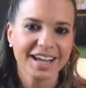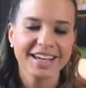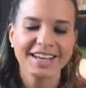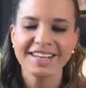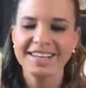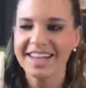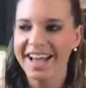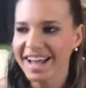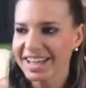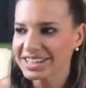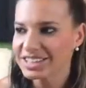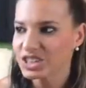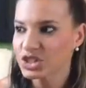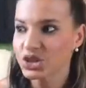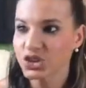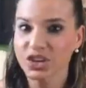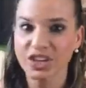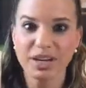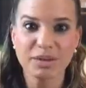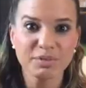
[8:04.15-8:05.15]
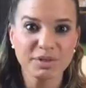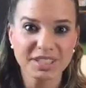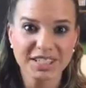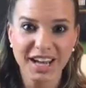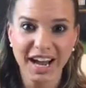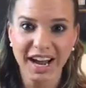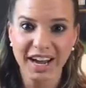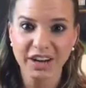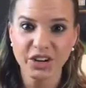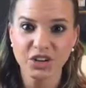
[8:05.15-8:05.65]
Yes, you're gonna be
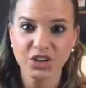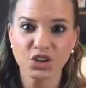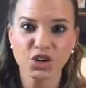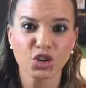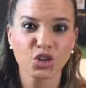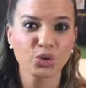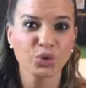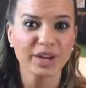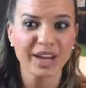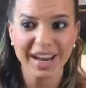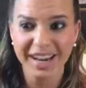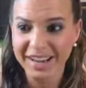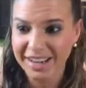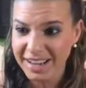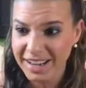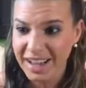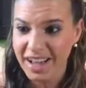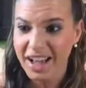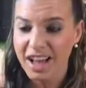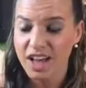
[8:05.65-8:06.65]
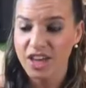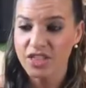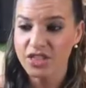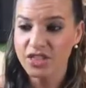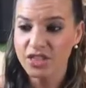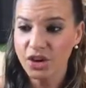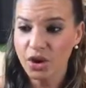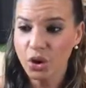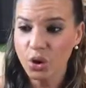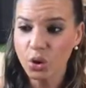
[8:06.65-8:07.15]
tired. You're creating
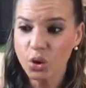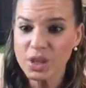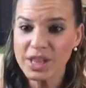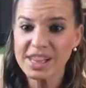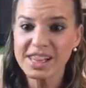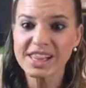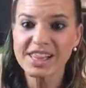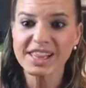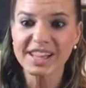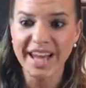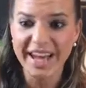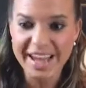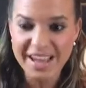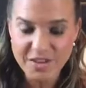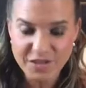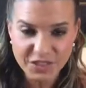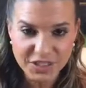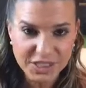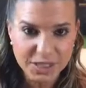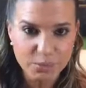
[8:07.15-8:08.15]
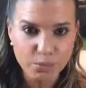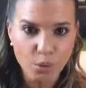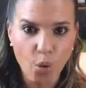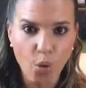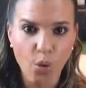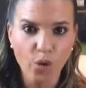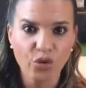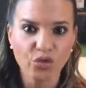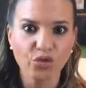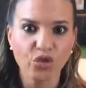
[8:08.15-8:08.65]
the whole life
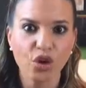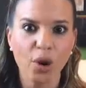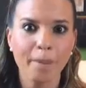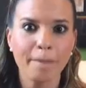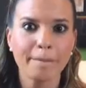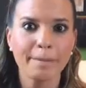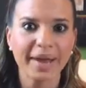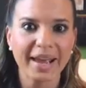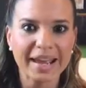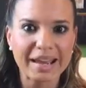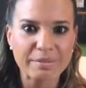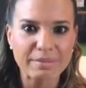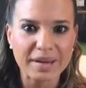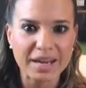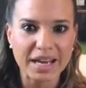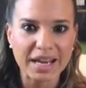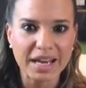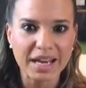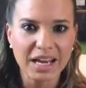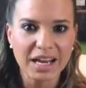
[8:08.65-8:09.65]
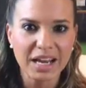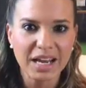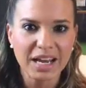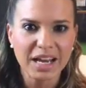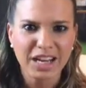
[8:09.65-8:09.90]
support for a baby.